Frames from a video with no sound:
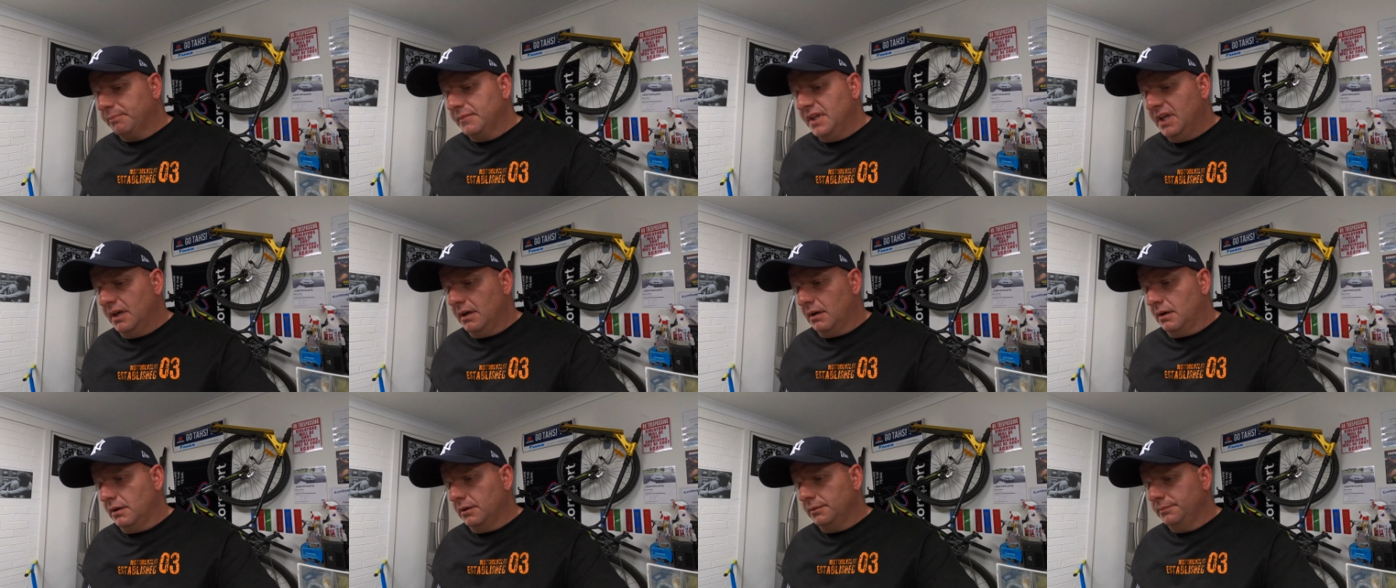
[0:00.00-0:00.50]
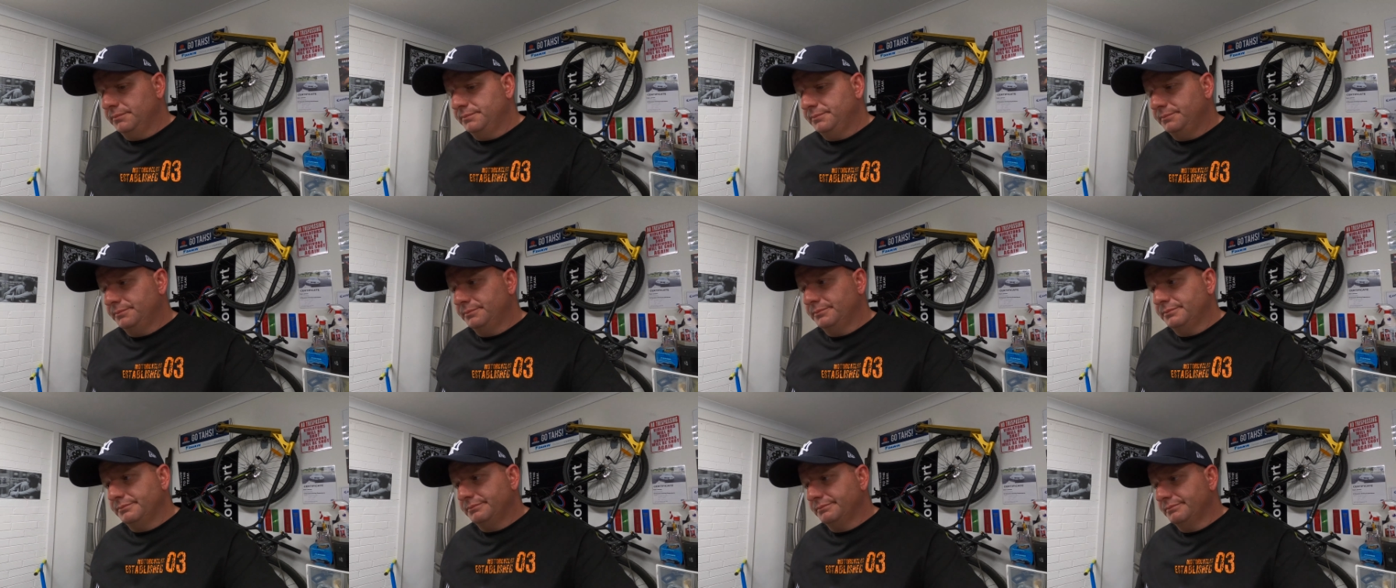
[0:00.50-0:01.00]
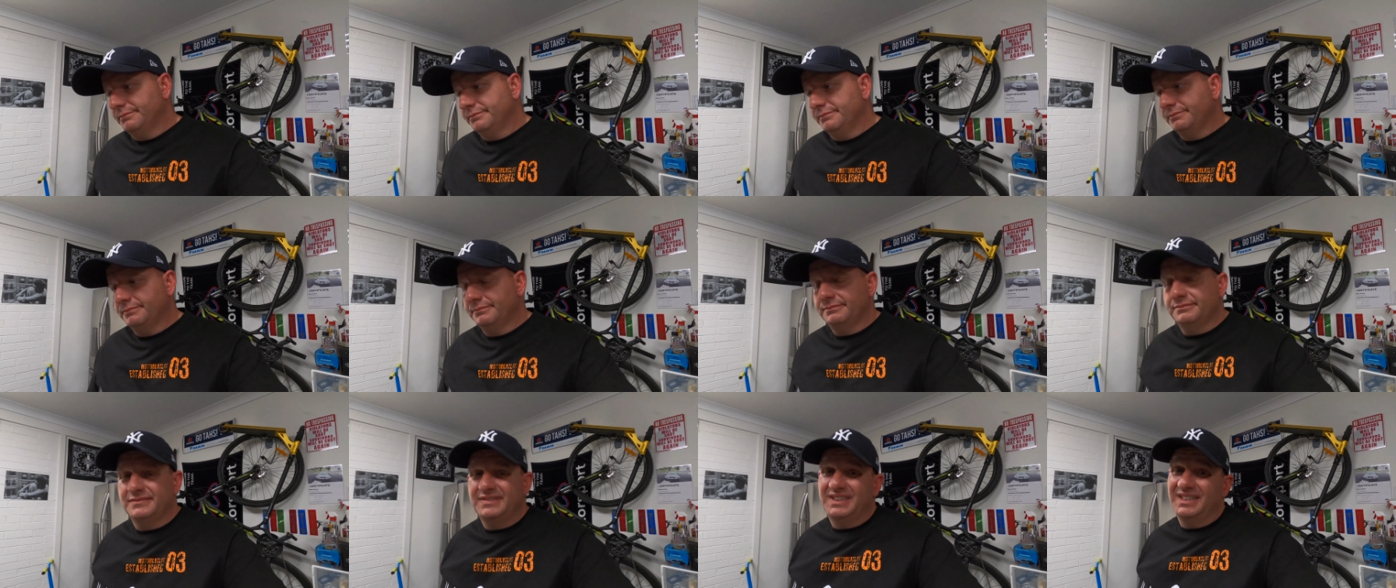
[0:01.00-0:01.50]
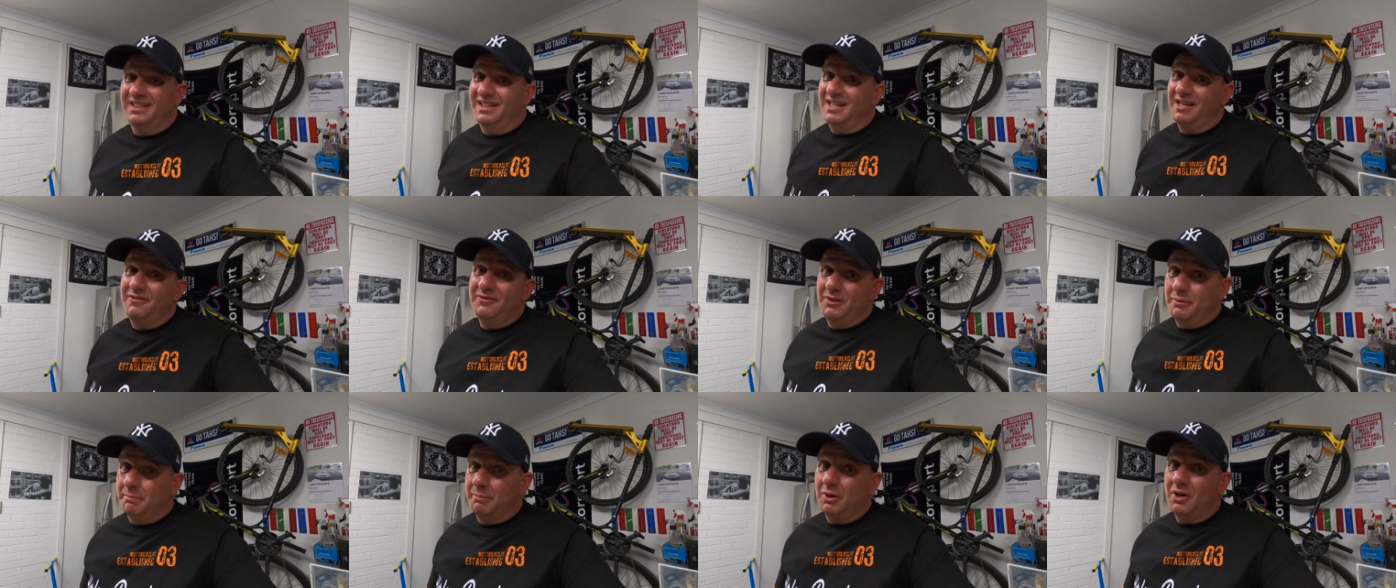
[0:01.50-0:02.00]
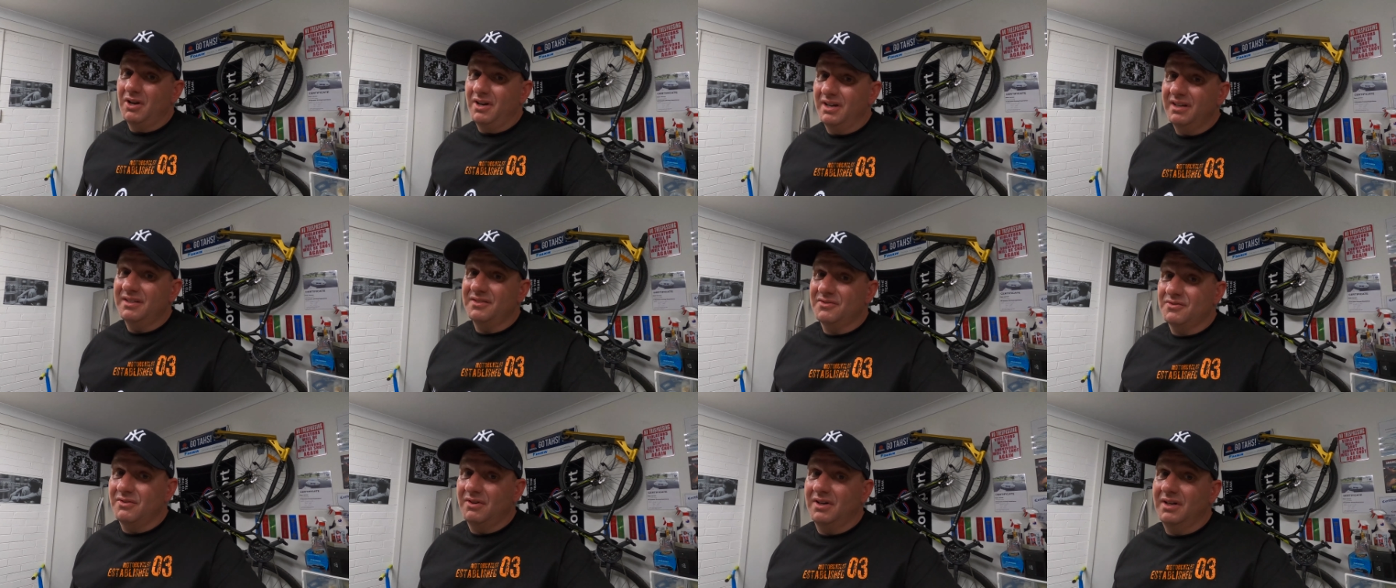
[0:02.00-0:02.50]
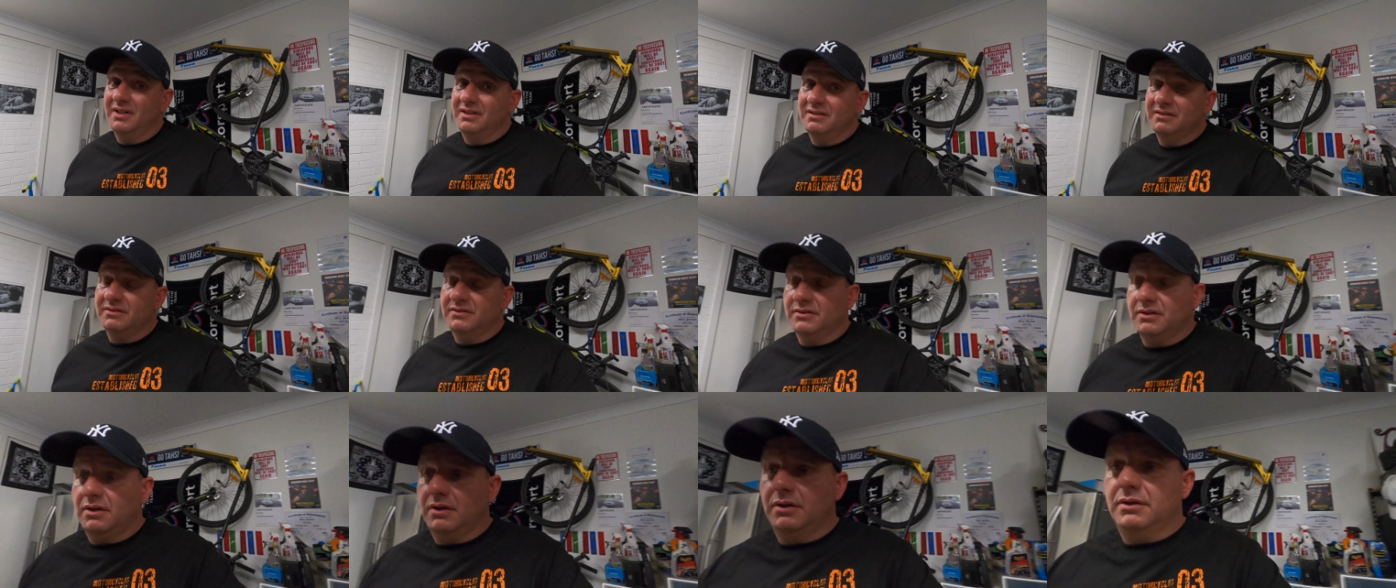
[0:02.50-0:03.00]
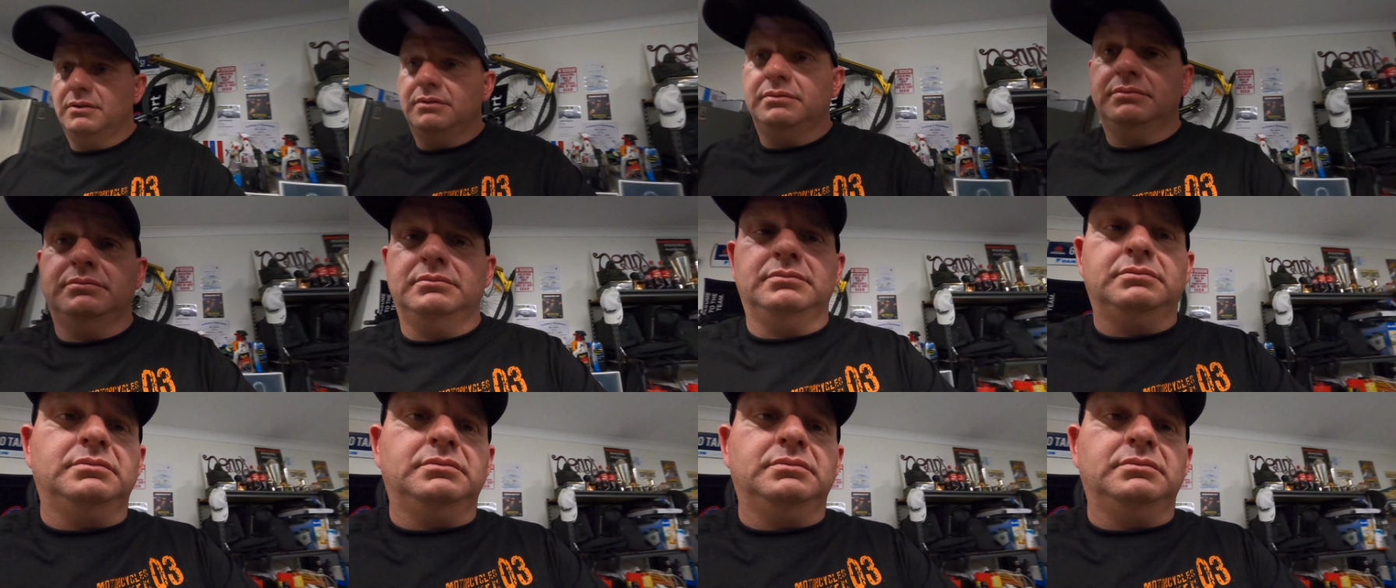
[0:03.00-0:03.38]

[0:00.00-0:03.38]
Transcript: you know, you love your bikes, right? So,